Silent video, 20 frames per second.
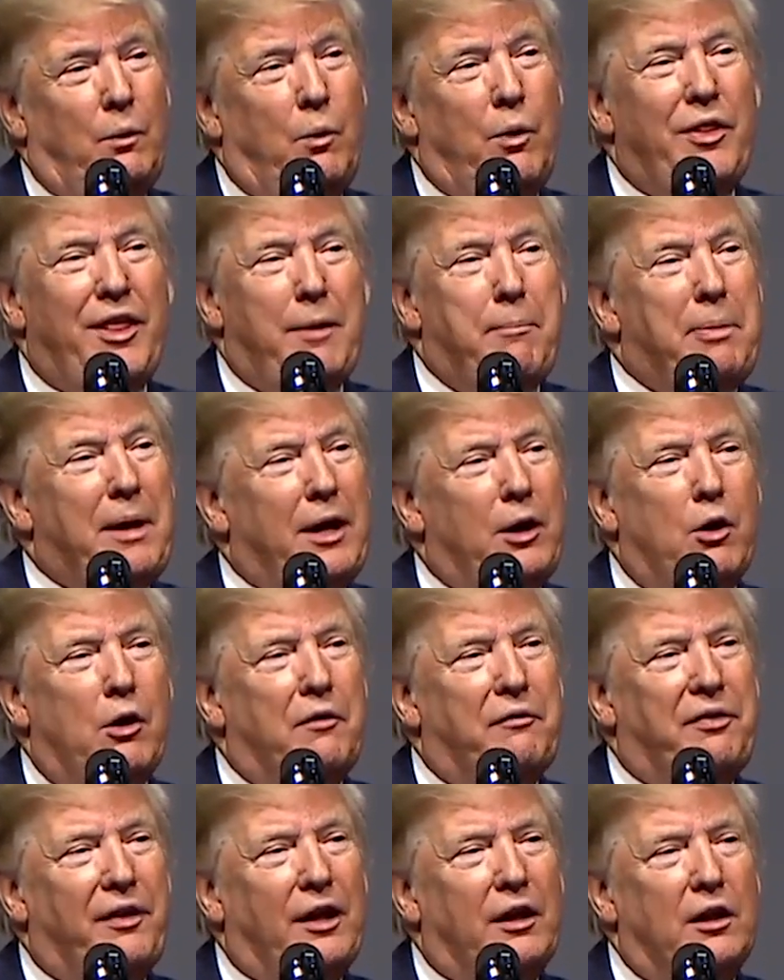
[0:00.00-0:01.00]
when they pay
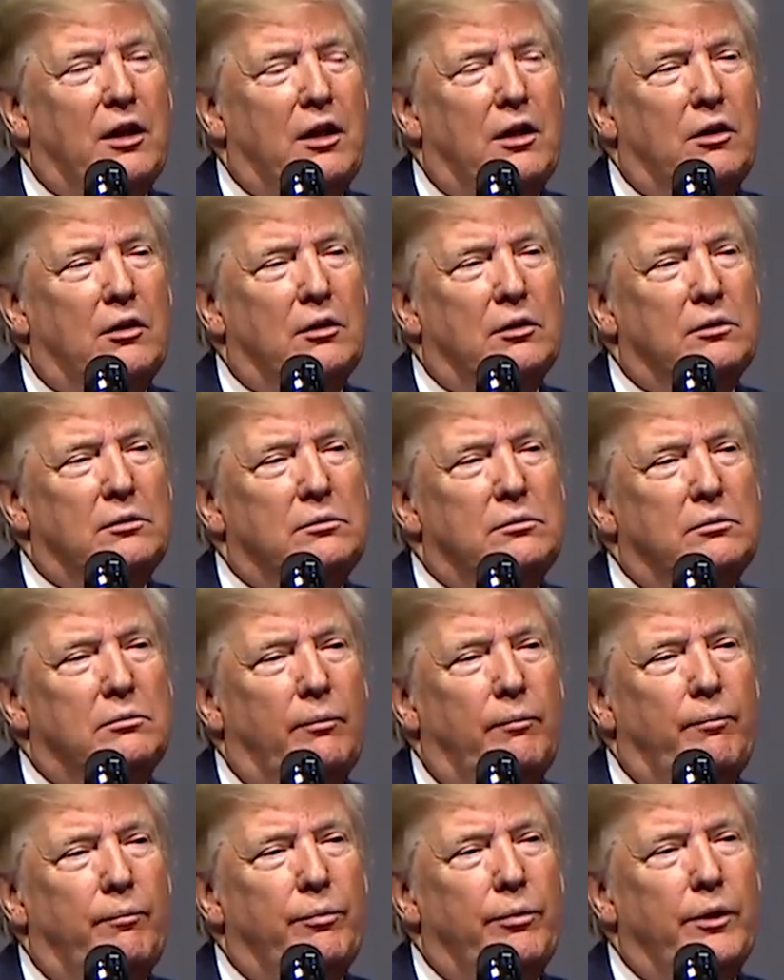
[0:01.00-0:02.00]
off their loan,
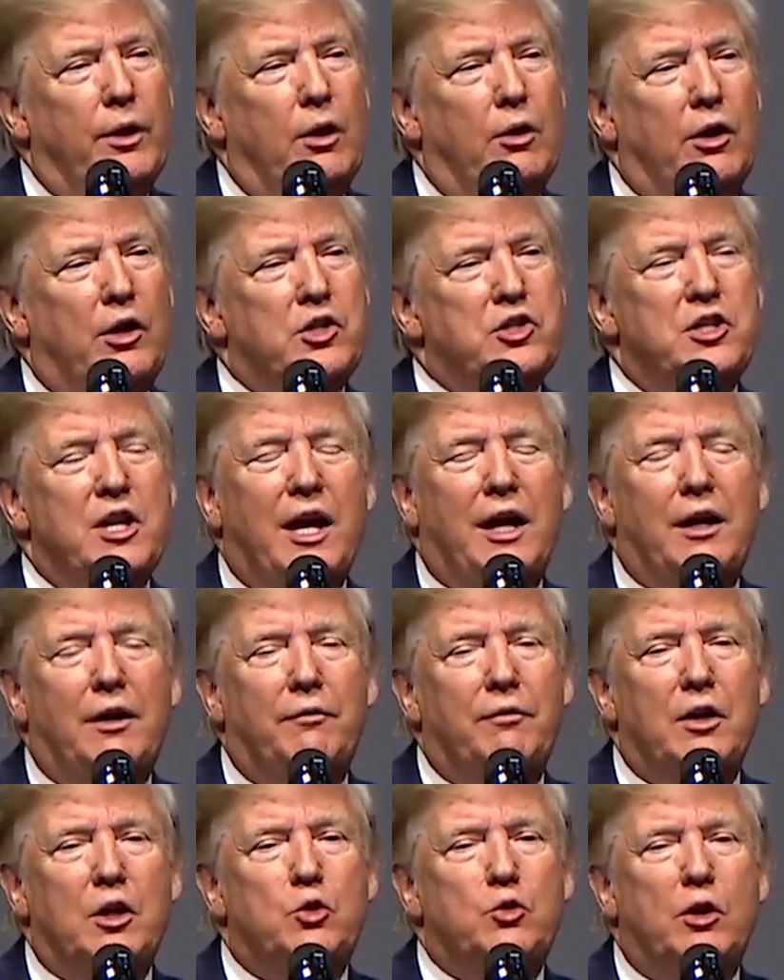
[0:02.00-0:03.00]
known as
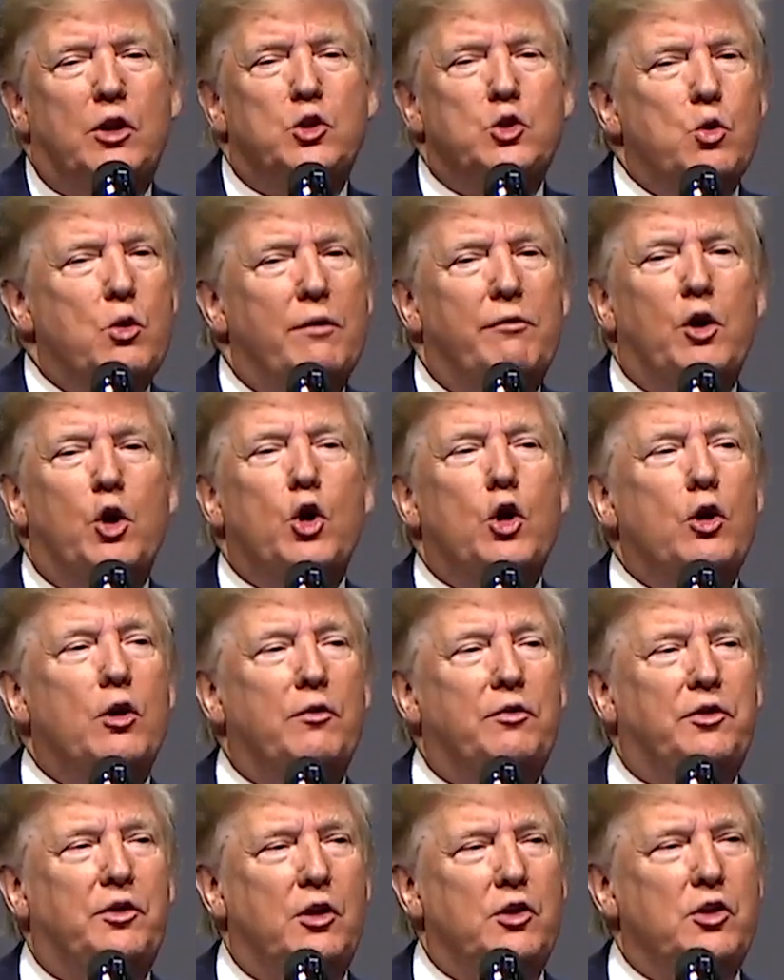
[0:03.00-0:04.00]
negative interest. Who ever heard
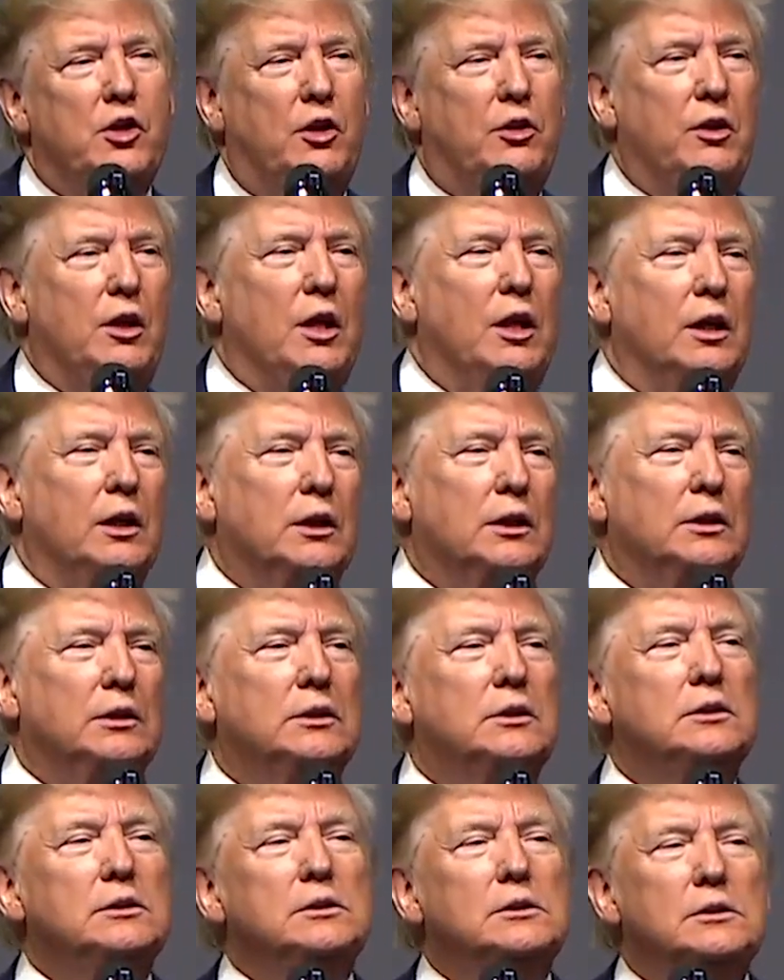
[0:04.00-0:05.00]
of such a thing?
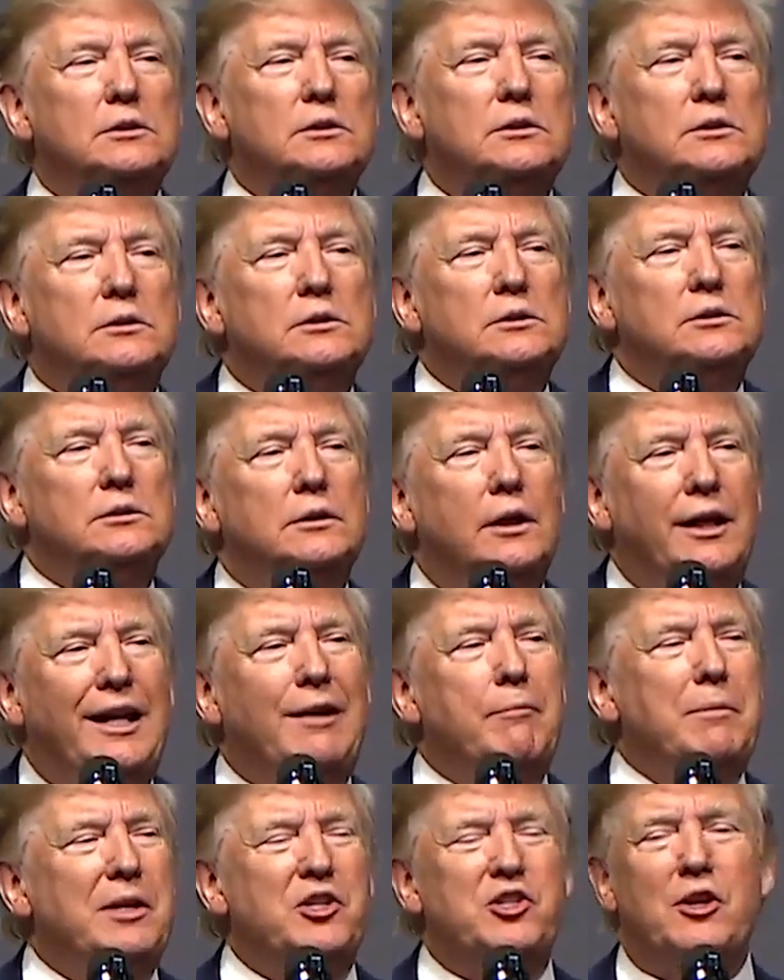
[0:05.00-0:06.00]

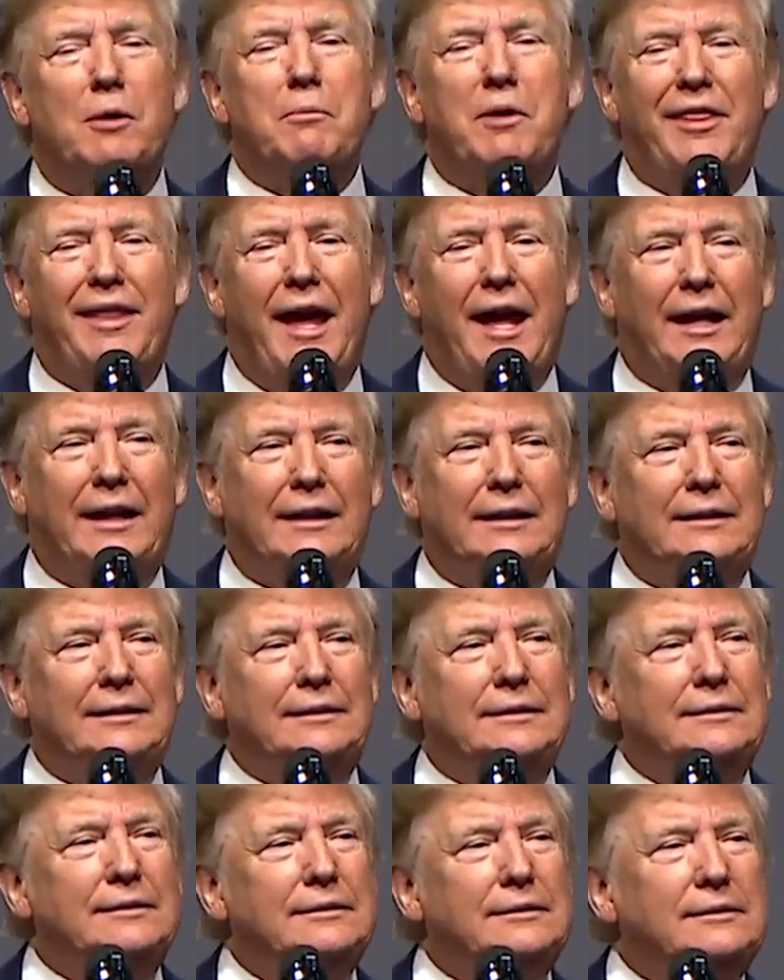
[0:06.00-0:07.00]
Give me some of that.
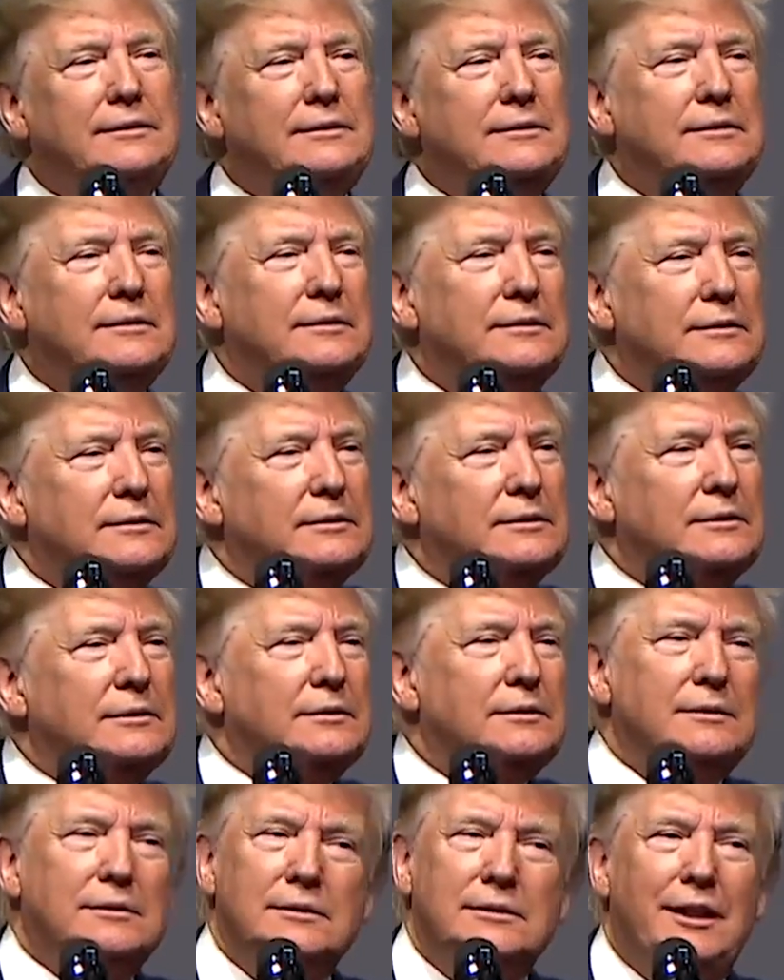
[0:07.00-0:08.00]

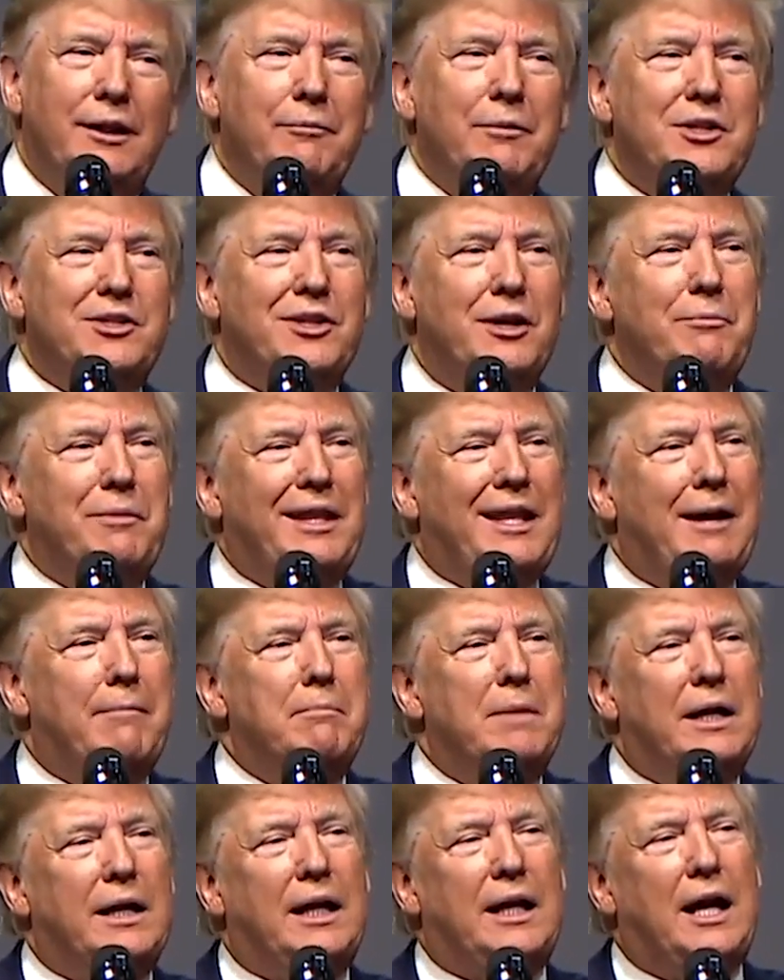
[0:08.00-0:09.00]
Give me some of
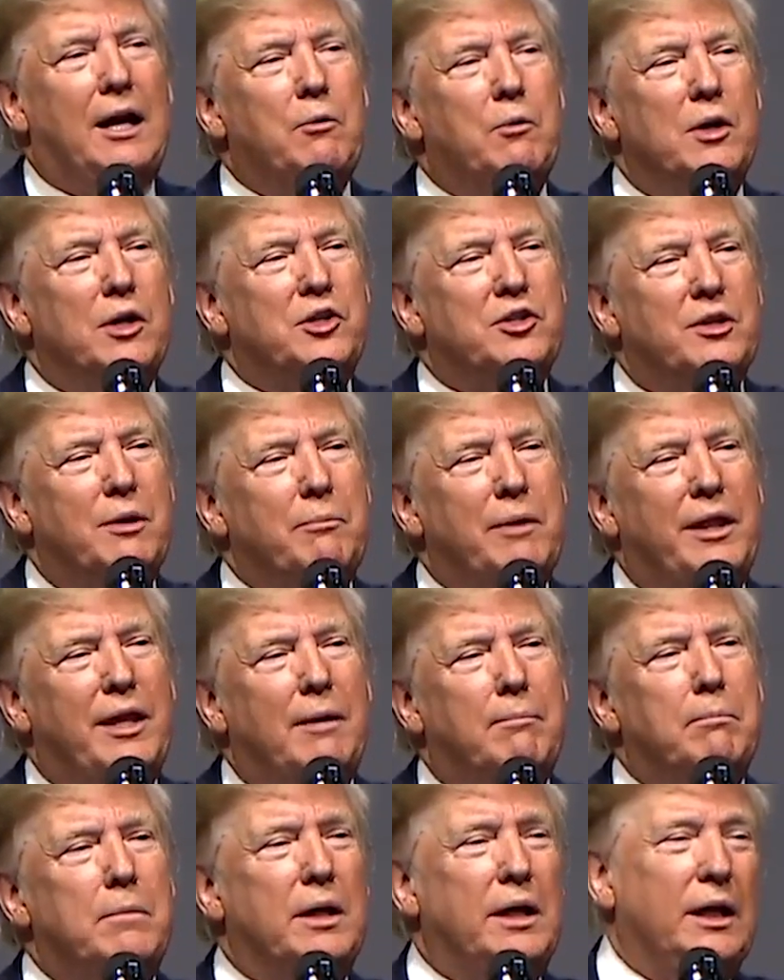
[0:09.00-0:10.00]
that money. I want some of
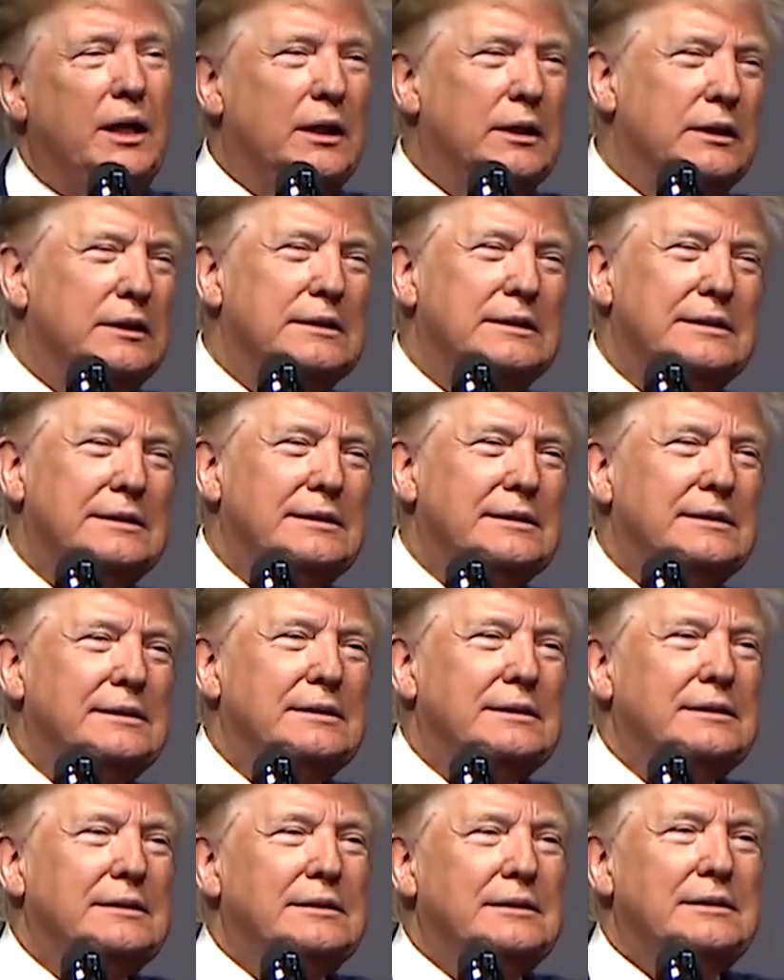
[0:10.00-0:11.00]
that money.
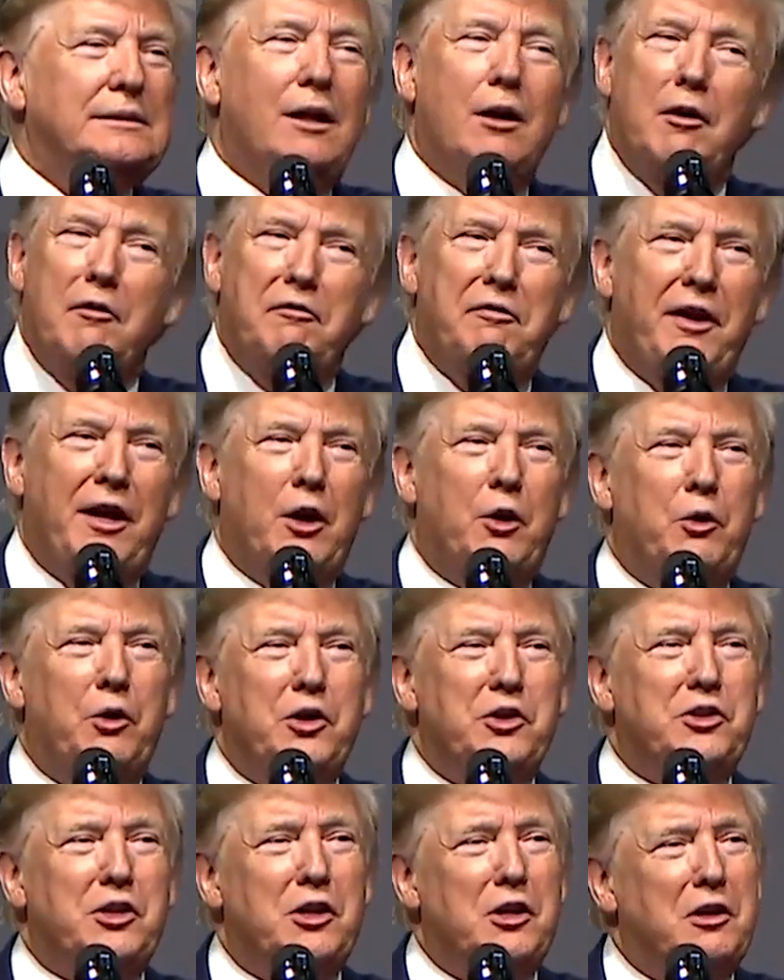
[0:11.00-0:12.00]
Our Federal
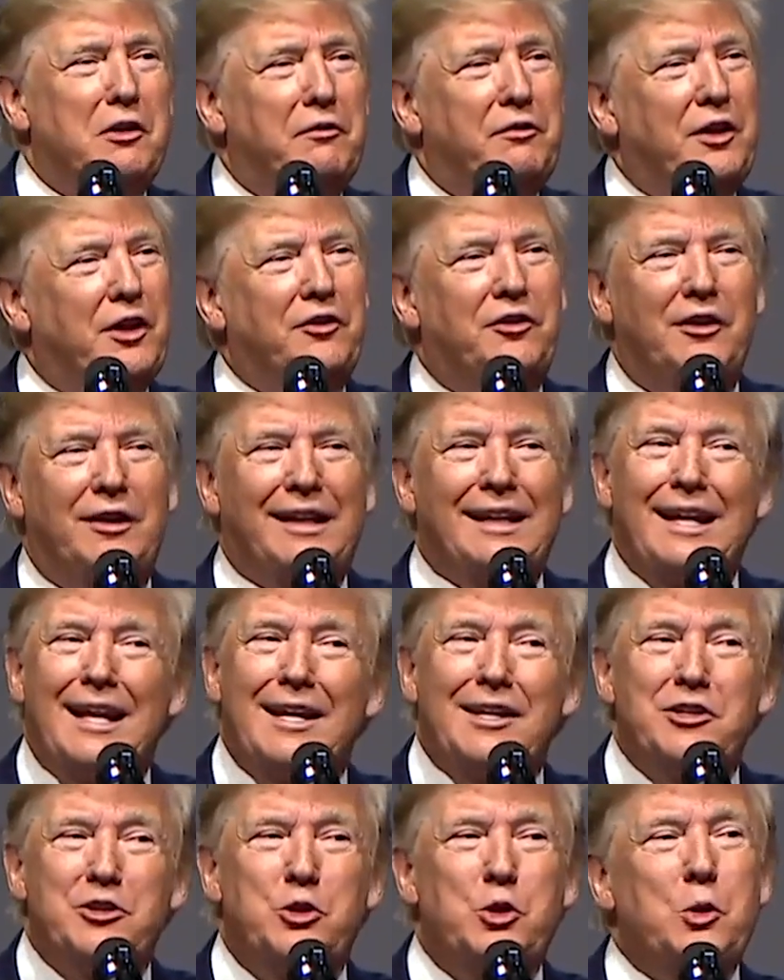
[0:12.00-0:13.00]
Reserve doesn't
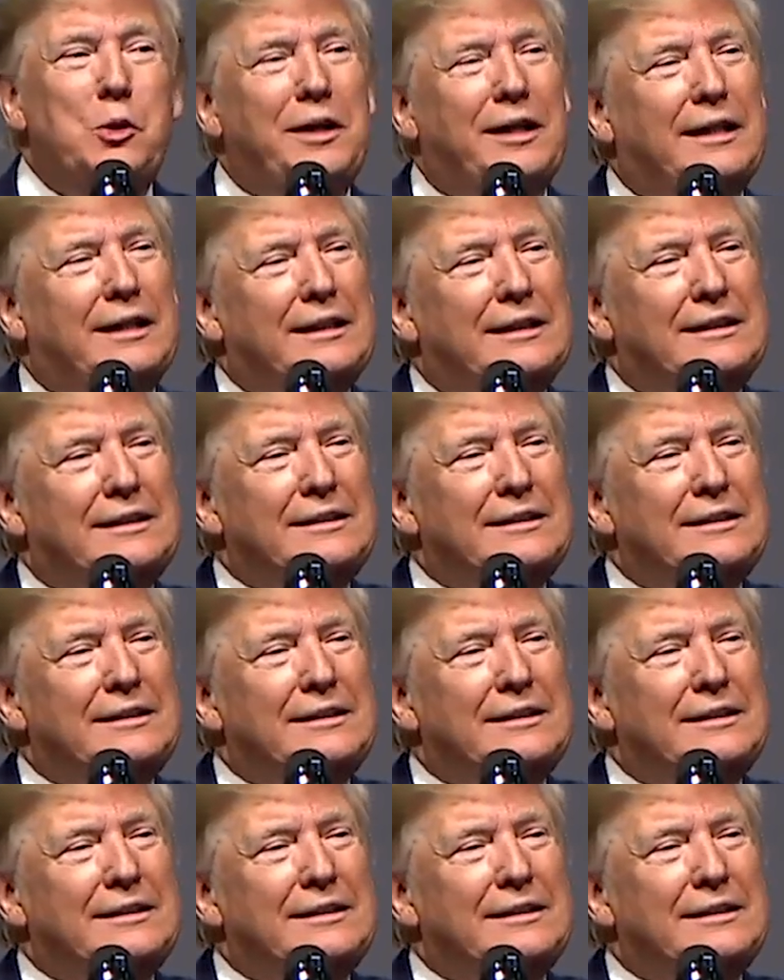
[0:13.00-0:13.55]
let us do it.